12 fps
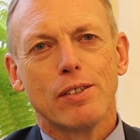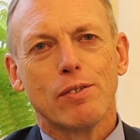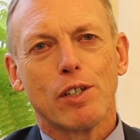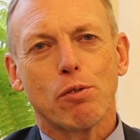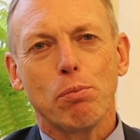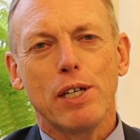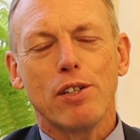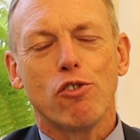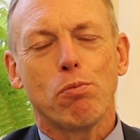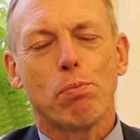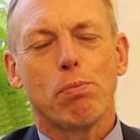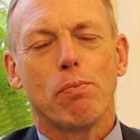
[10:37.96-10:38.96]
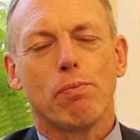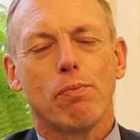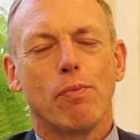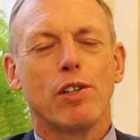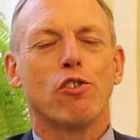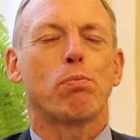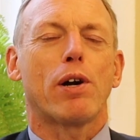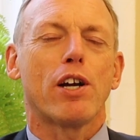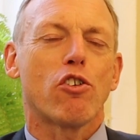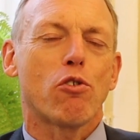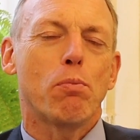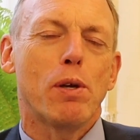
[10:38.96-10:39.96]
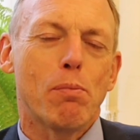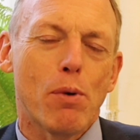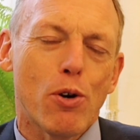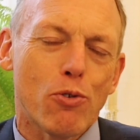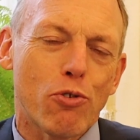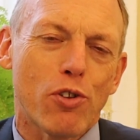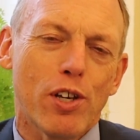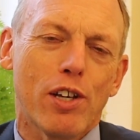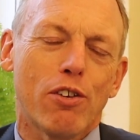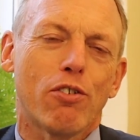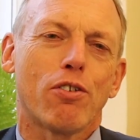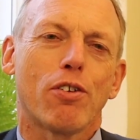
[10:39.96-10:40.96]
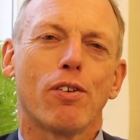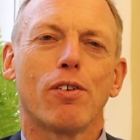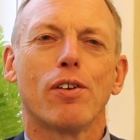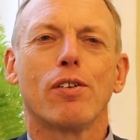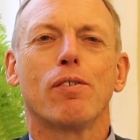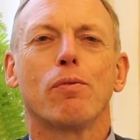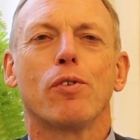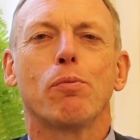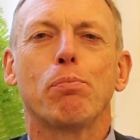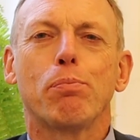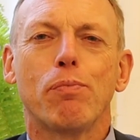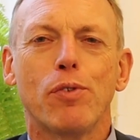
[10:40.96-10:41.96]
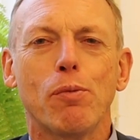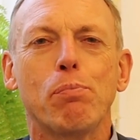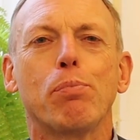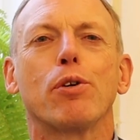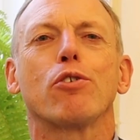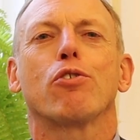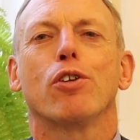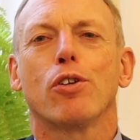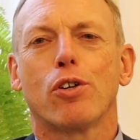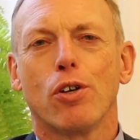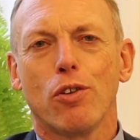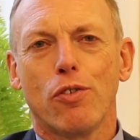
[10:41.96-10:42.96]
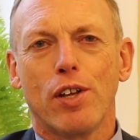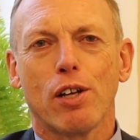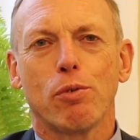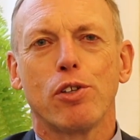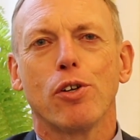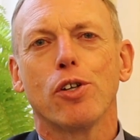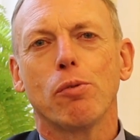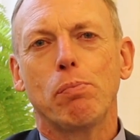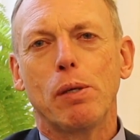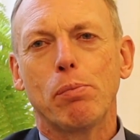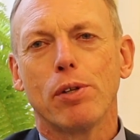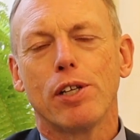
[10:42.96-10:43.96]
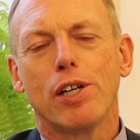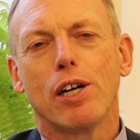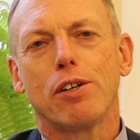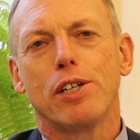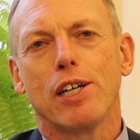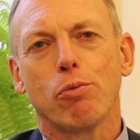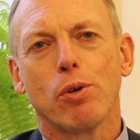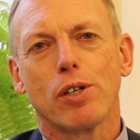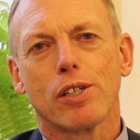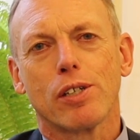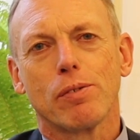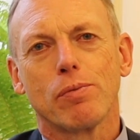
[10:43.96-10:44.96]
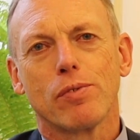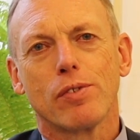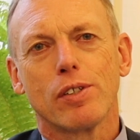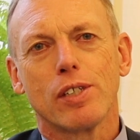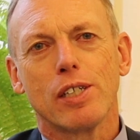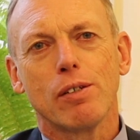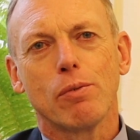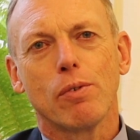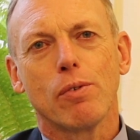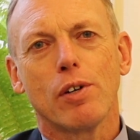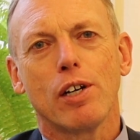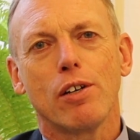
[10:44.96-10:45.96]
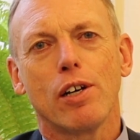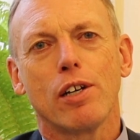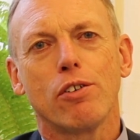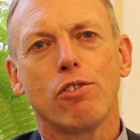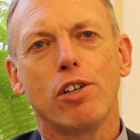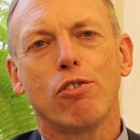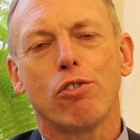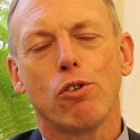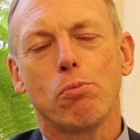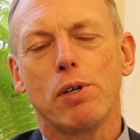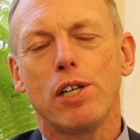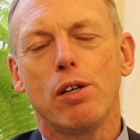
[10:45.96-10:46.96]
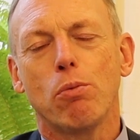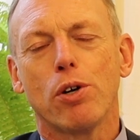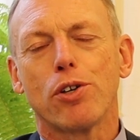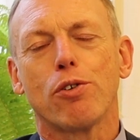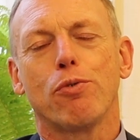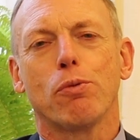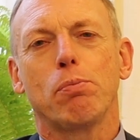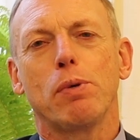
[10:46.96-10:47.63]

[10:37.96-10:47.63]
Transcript: What inspires me most is the personal contact with all the people in our network. I see so many wonderful